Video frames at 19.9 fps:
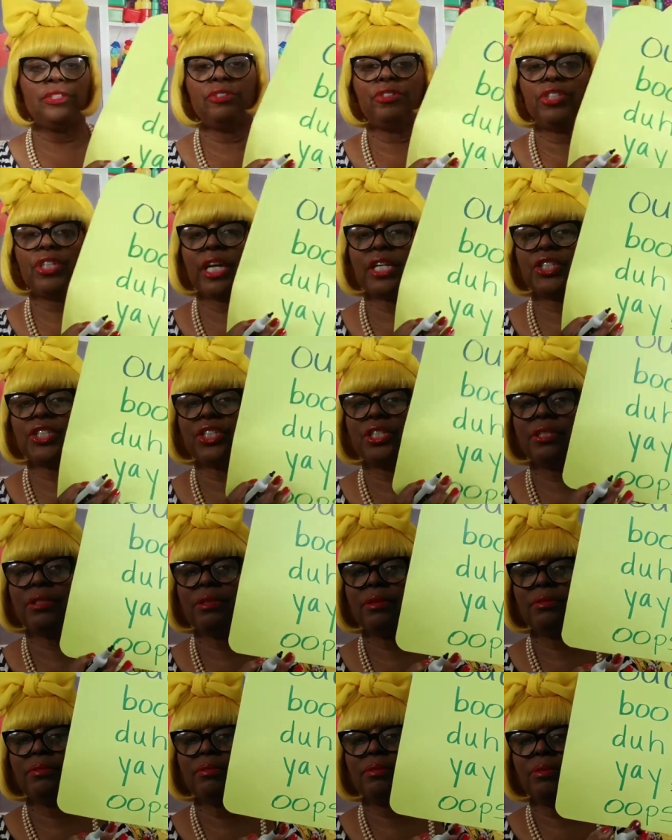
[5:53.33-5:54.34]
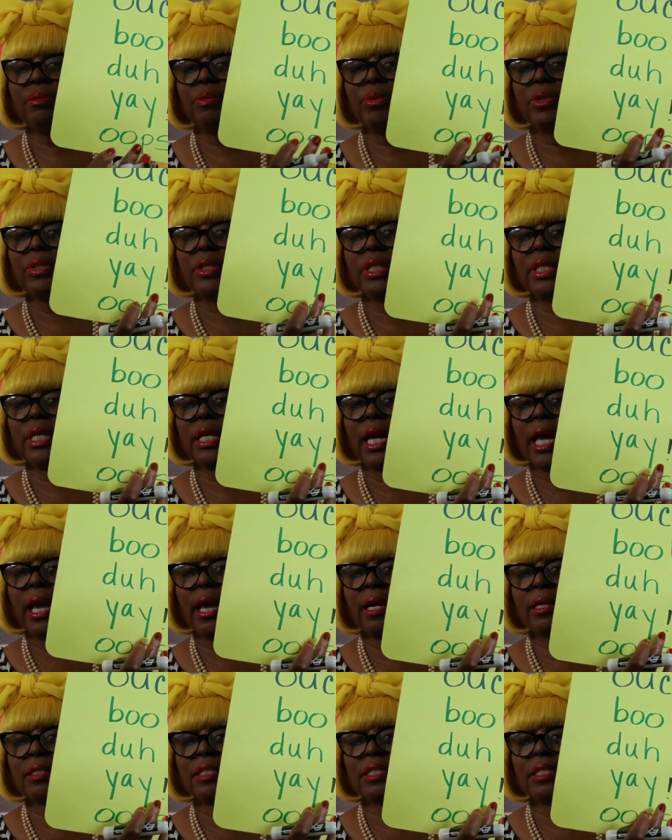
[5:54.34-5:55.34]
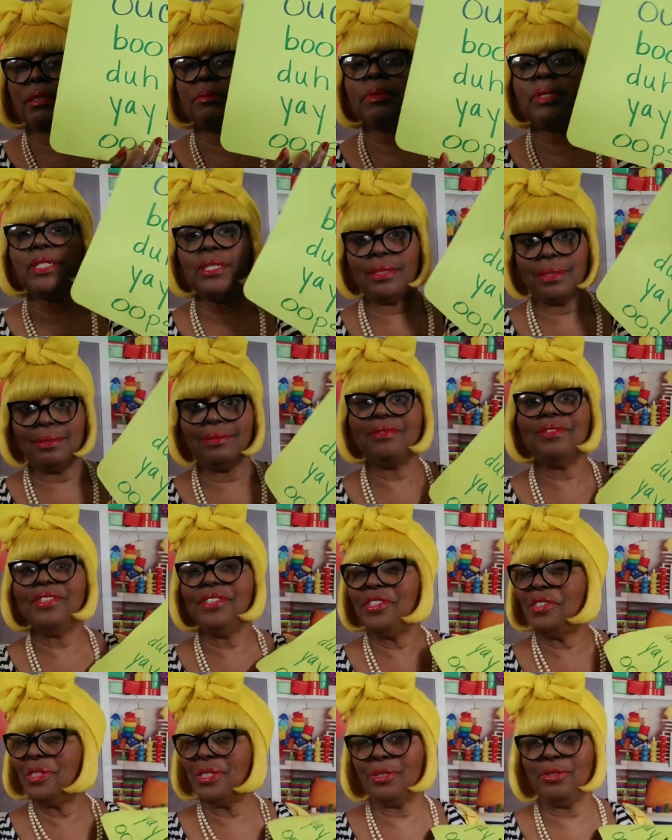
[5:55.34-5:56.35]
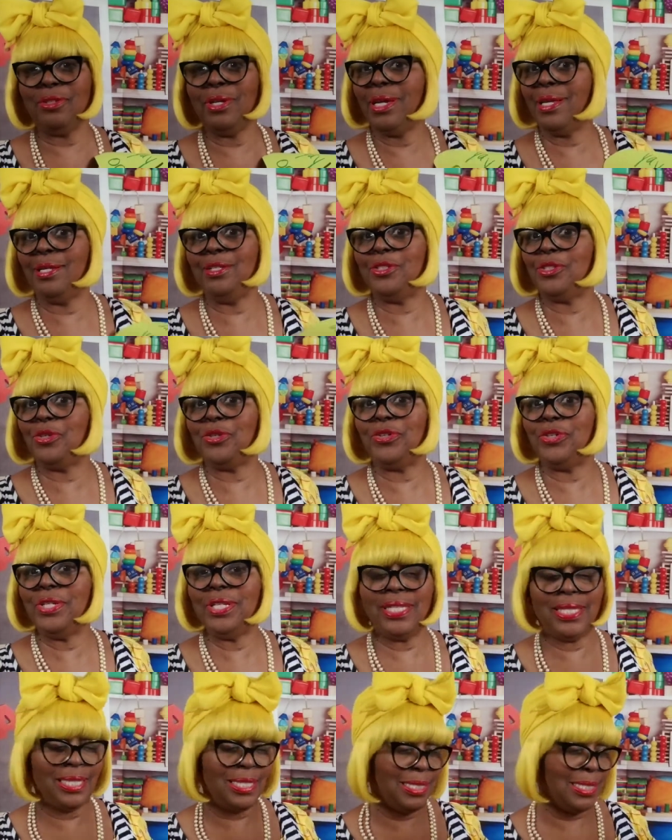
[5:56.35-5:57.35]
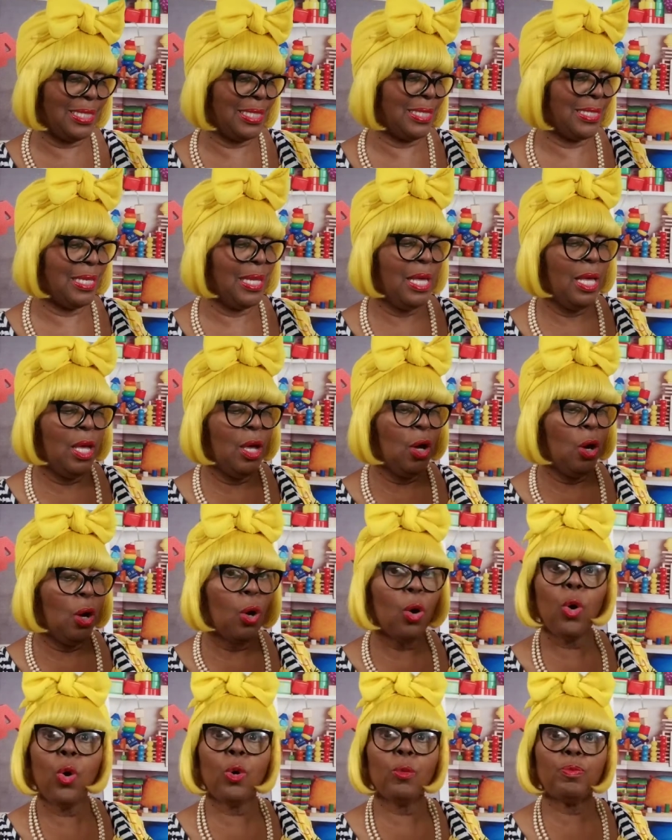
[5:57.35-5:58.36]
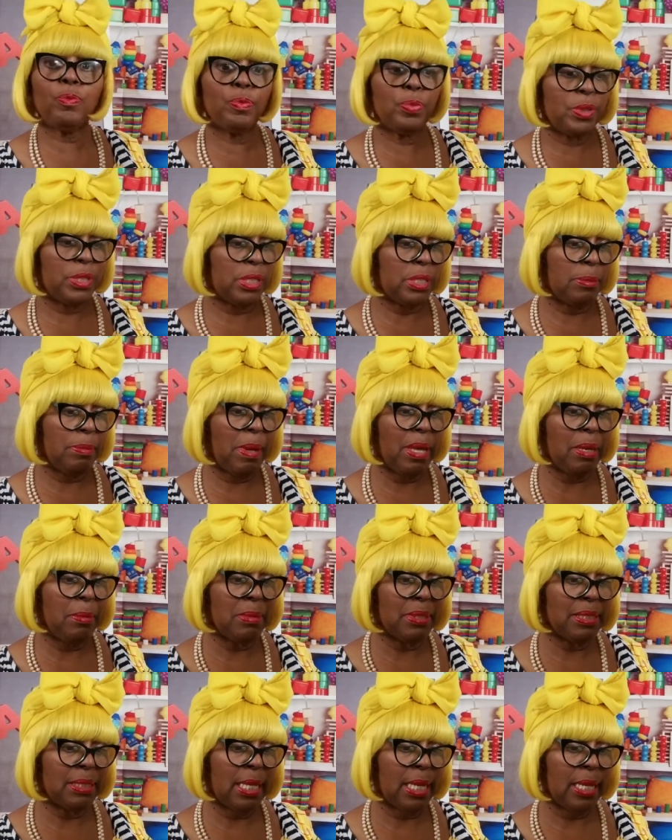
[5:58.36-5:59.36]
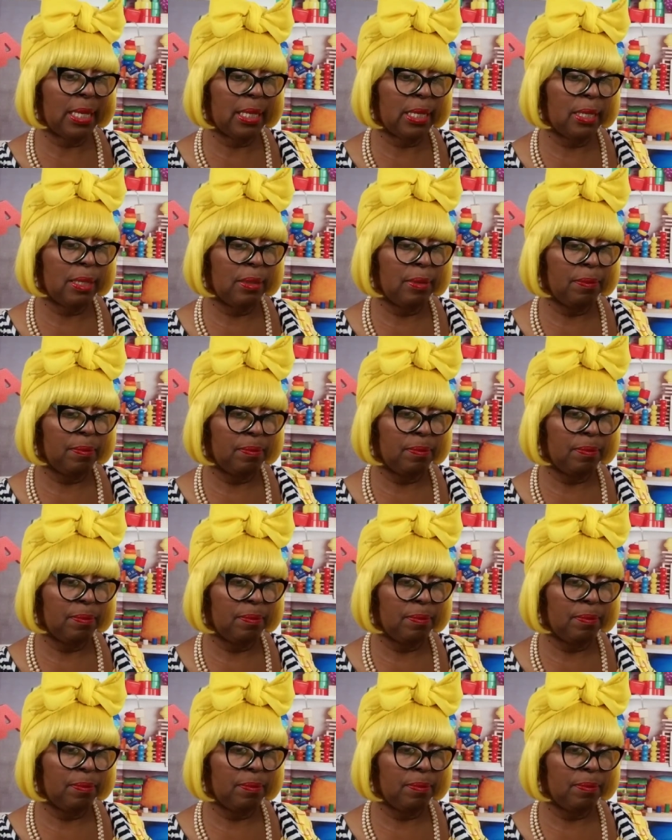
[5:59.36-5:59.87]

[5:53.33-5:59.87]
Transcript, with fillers: interjection, you put the exclamation. So you're getting so good at this. Oops, made a mistake.